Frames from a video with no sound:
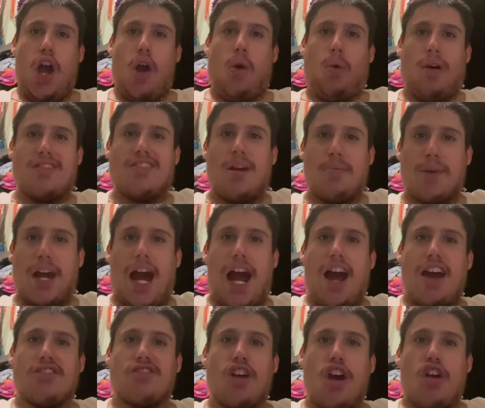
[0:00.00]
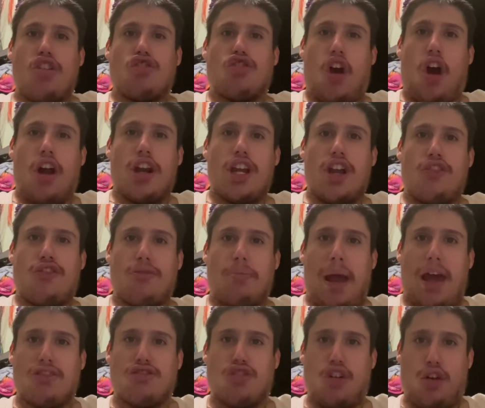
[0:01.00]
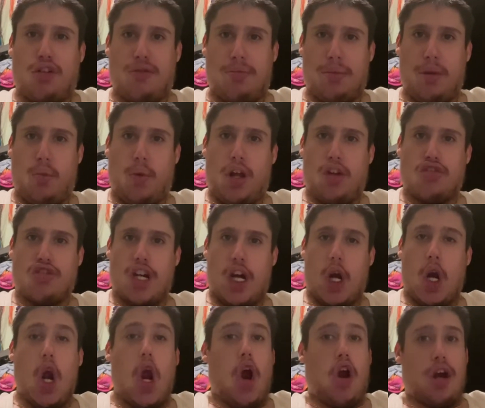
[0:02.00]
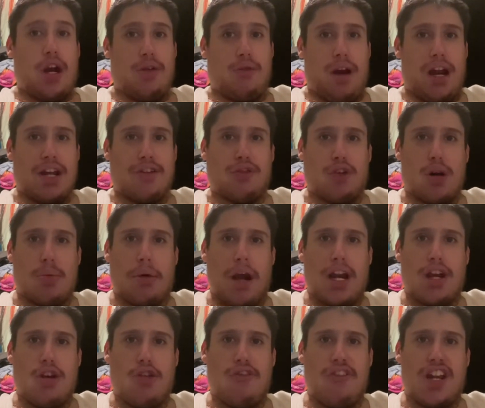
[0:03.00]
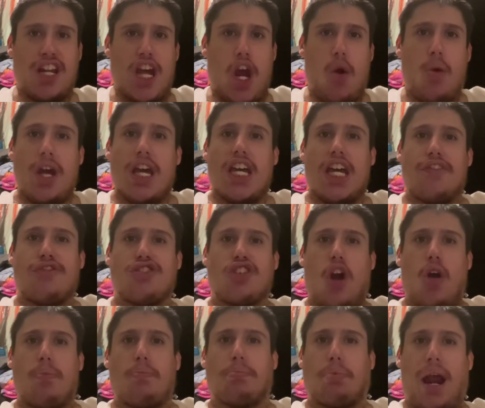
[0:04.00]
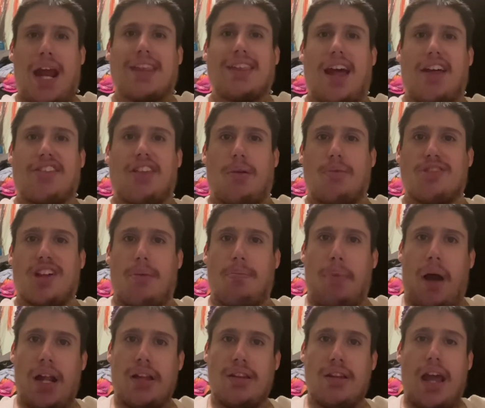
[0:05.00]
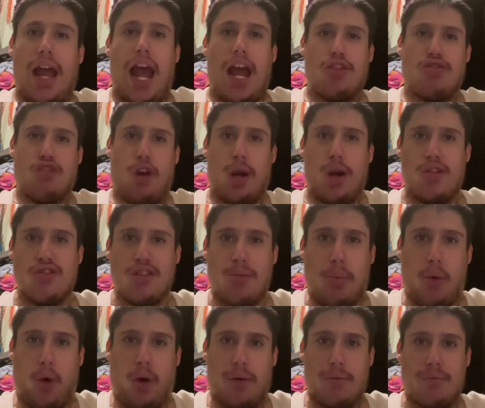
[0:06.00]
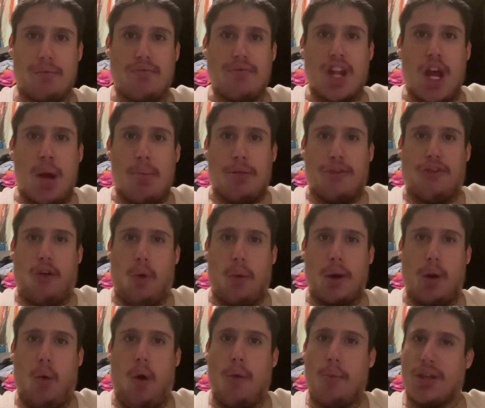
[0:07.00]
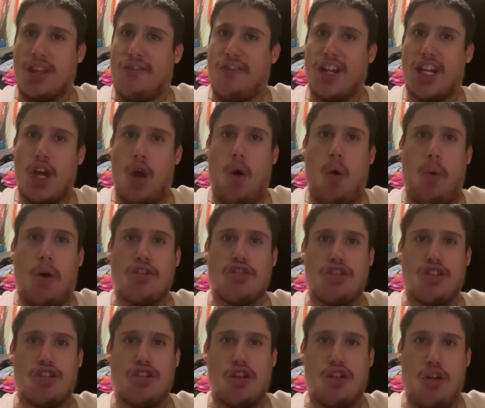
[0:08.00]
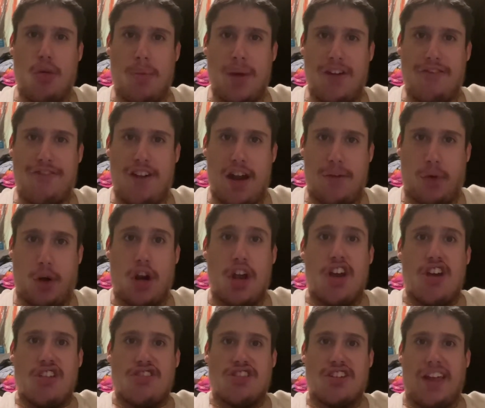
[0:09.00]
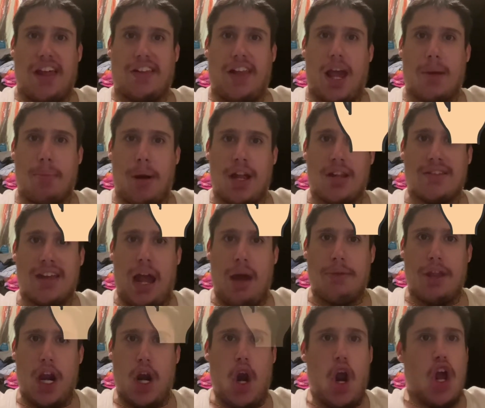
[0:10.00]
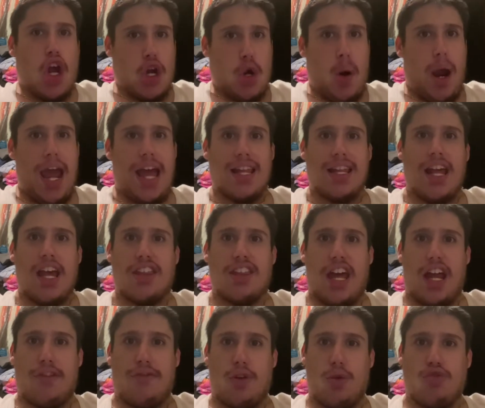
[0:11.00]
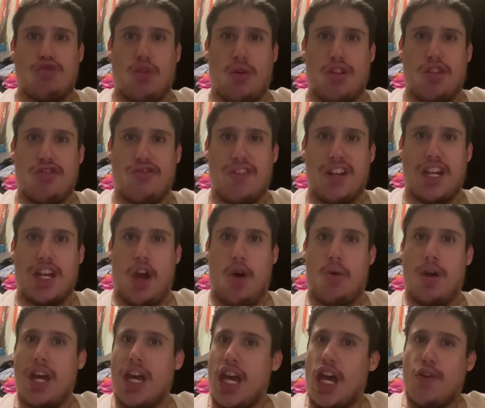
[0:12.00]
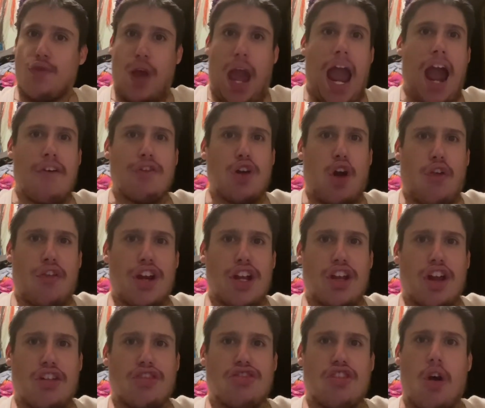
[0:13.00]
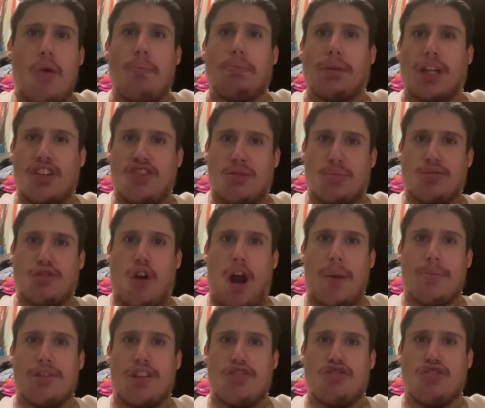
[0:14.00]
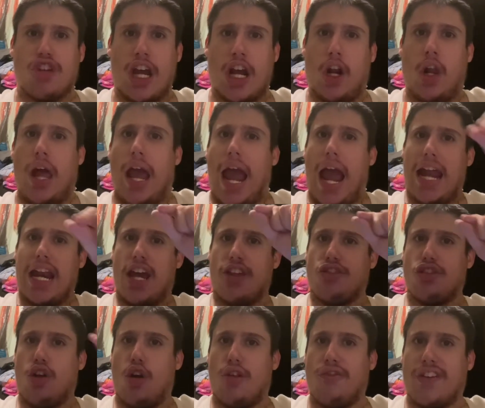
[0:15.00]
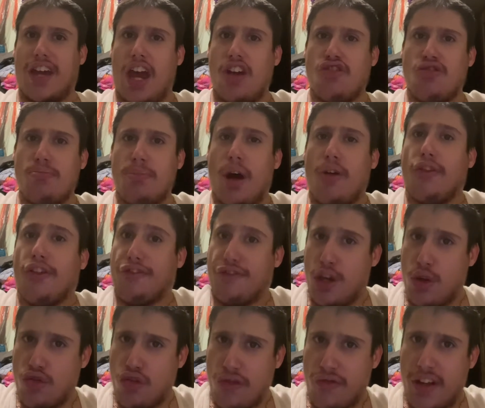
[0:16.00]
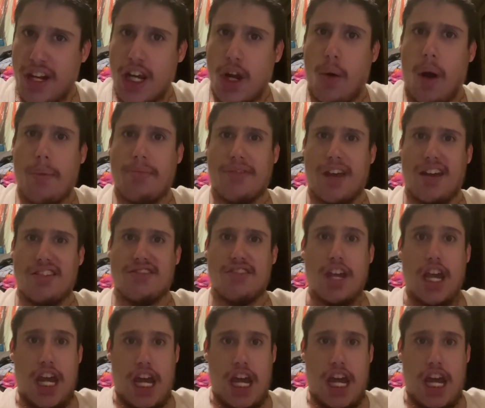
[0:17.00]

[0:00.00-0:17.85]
What's up, guys? John here from As Told from the Wheelchair. Are you ready for a brand new video? If so, break that thumbs up button and show your support. Before we go on with the video, I want you to do me a favor. See that like button down there? Go ahead and hit that if you enjoyed this video. If you haven't already done so, please subscribe to this channel and hit the notification bell for future video updates.